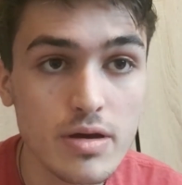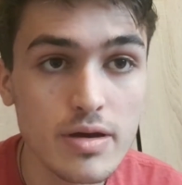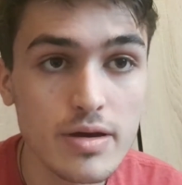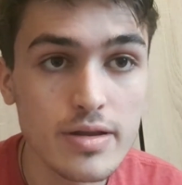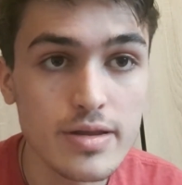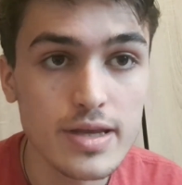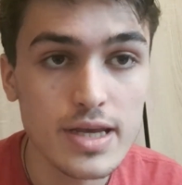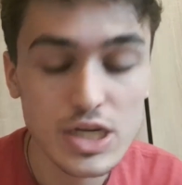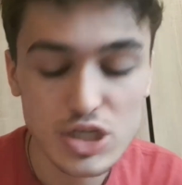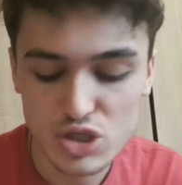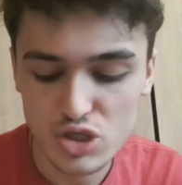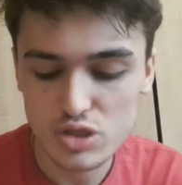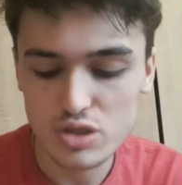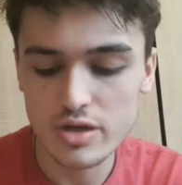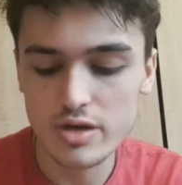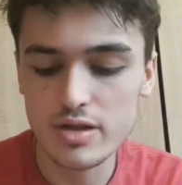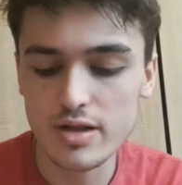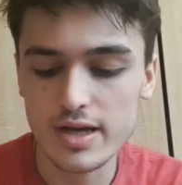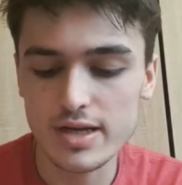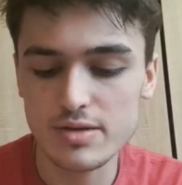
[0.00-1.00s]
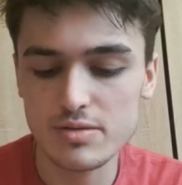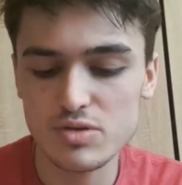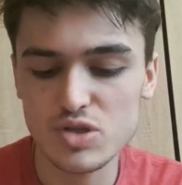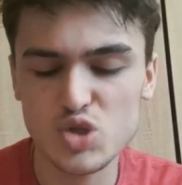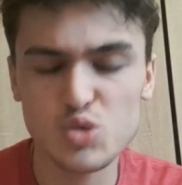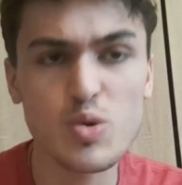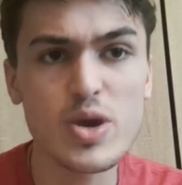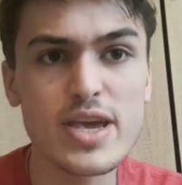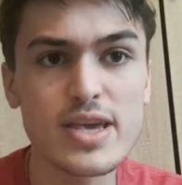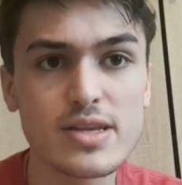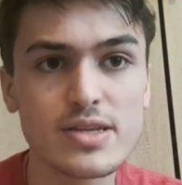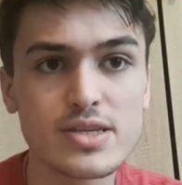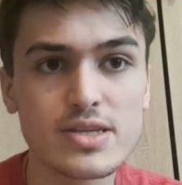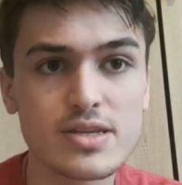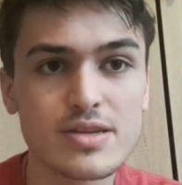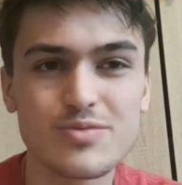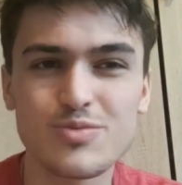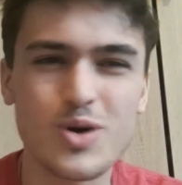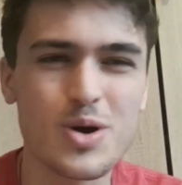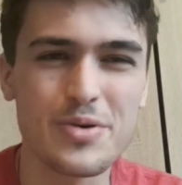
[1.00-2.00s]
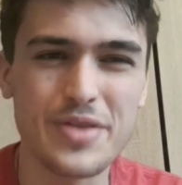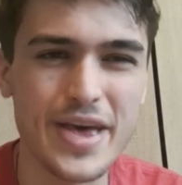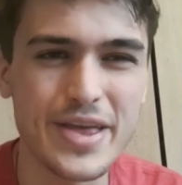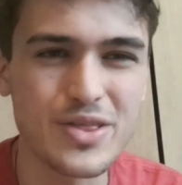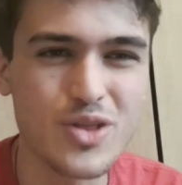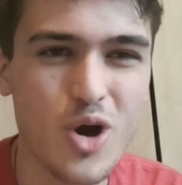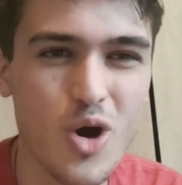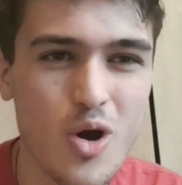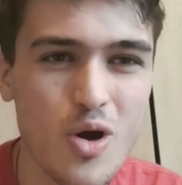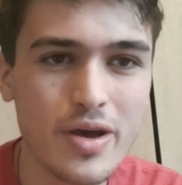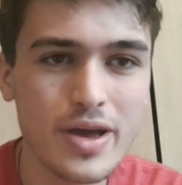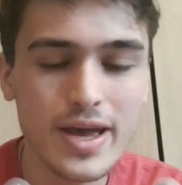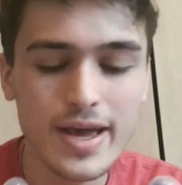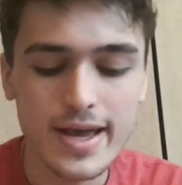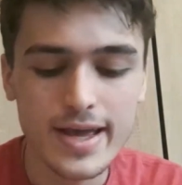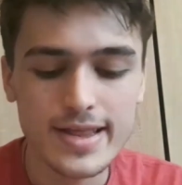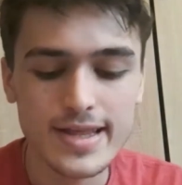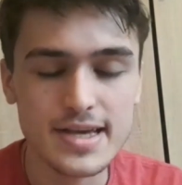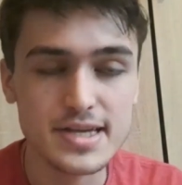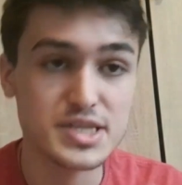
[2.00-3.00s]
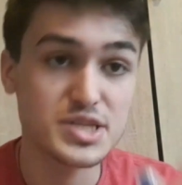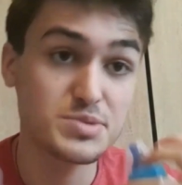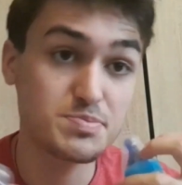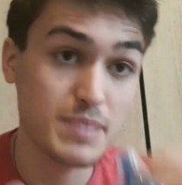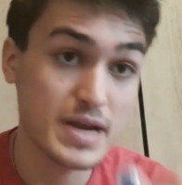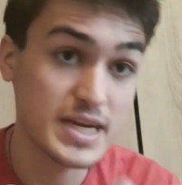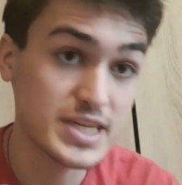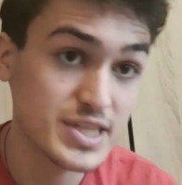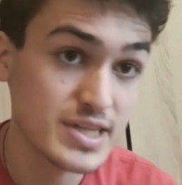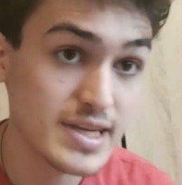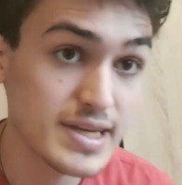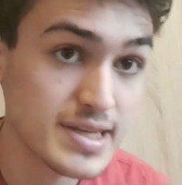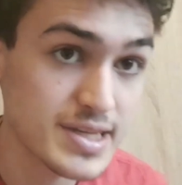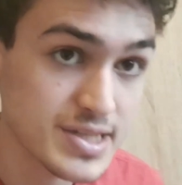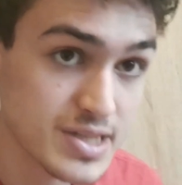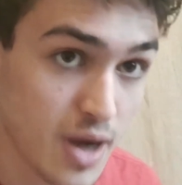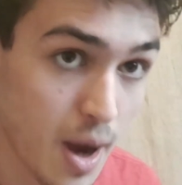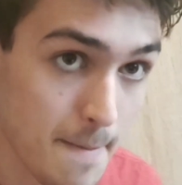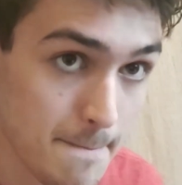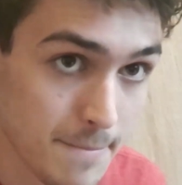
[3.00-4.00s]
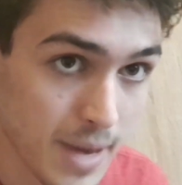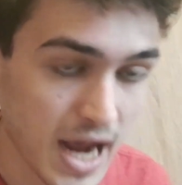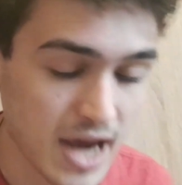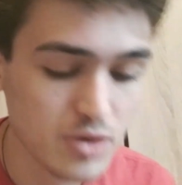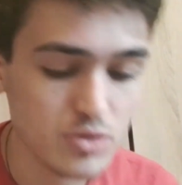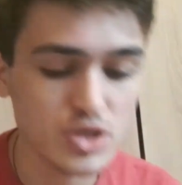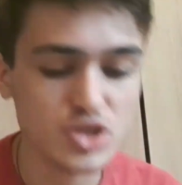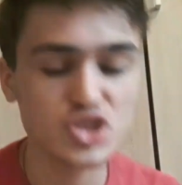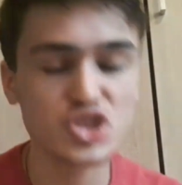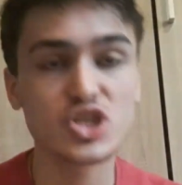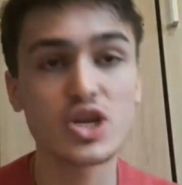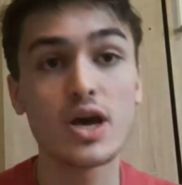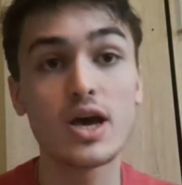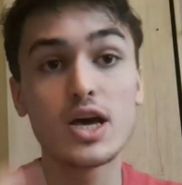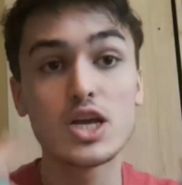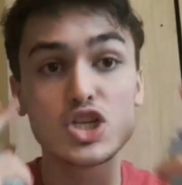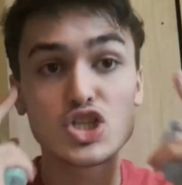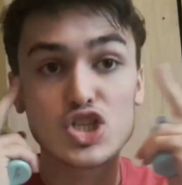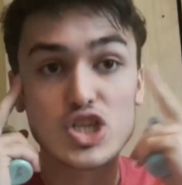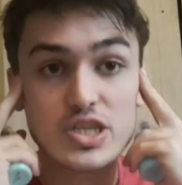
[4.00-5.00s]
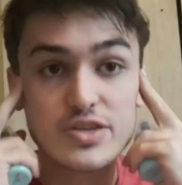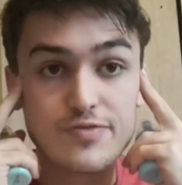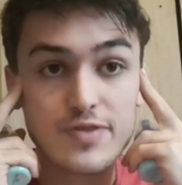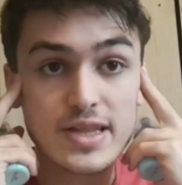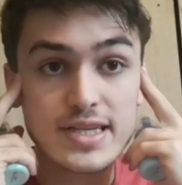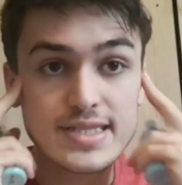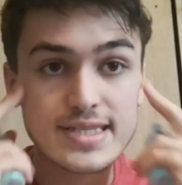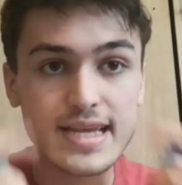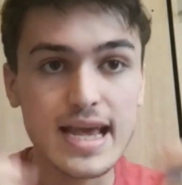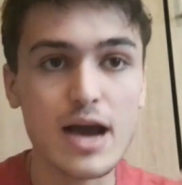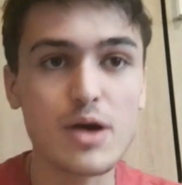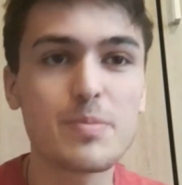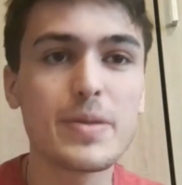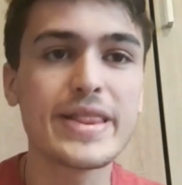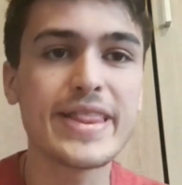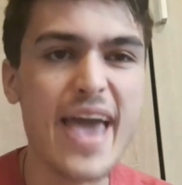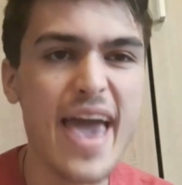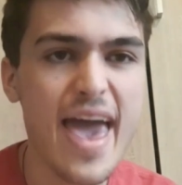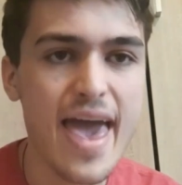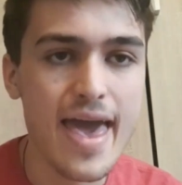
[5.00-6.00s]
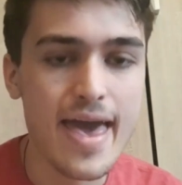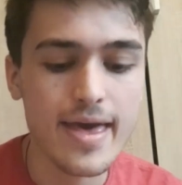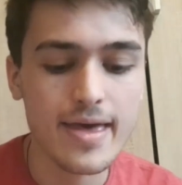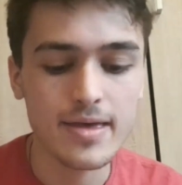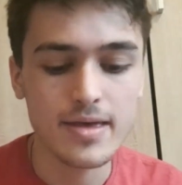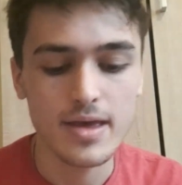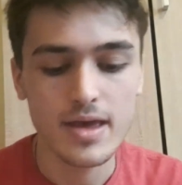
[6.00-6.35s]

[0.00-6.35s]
These just look like sweets. Well, they're not. They're specially designed powders just for the scalp and hair,